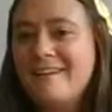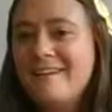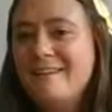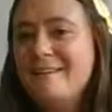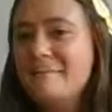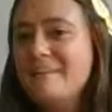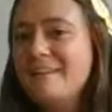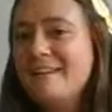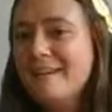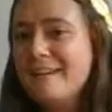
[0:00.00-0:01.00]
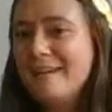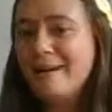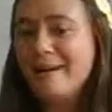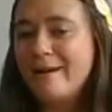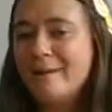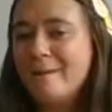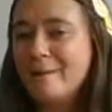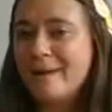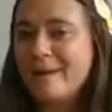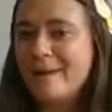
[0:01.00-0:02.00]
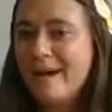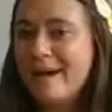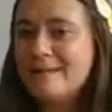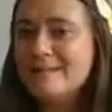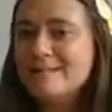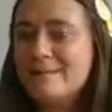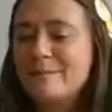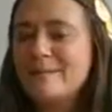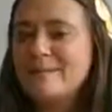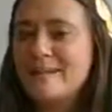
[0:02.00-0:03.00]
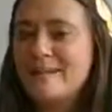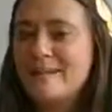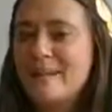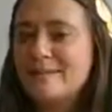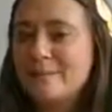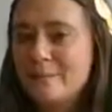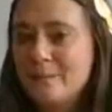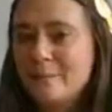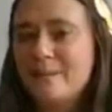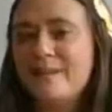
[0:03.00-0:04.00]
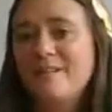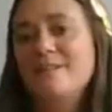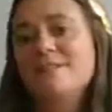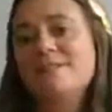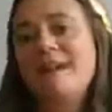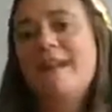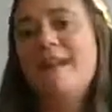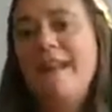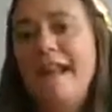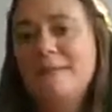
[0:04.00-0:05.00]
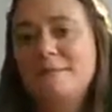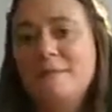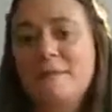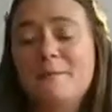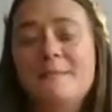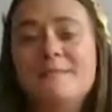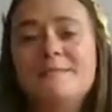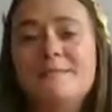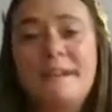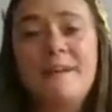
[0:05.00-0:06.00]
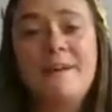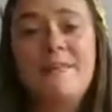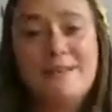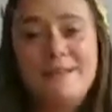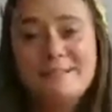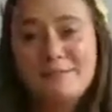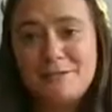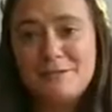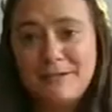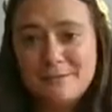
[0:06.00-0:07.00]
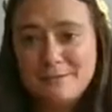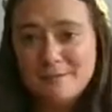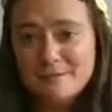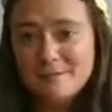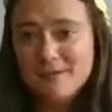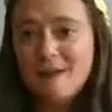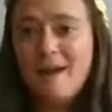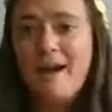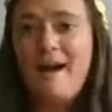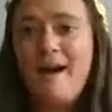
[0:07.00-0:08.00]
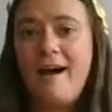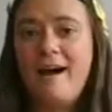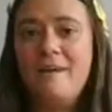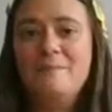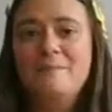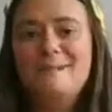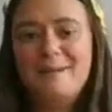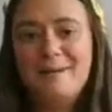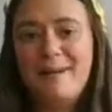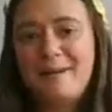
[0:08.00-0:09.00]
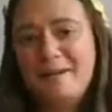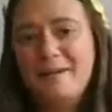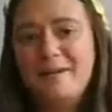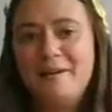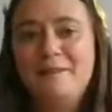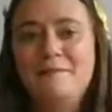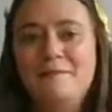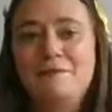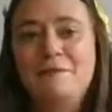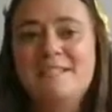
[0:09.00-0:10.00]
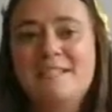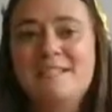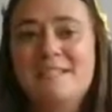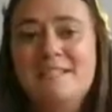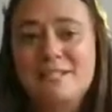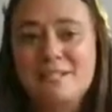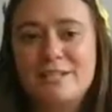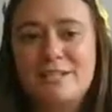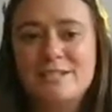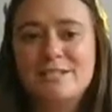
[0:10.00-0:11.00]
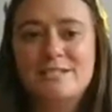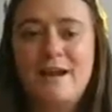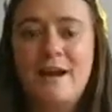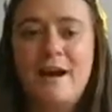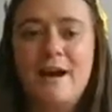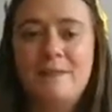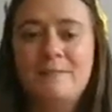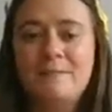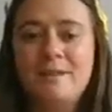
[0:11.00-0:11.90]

completing our birdhouse like we started last week. We're going to finish that next week. But this week, I have a very special announcement. Um, so in honor of Julius Caesar's um,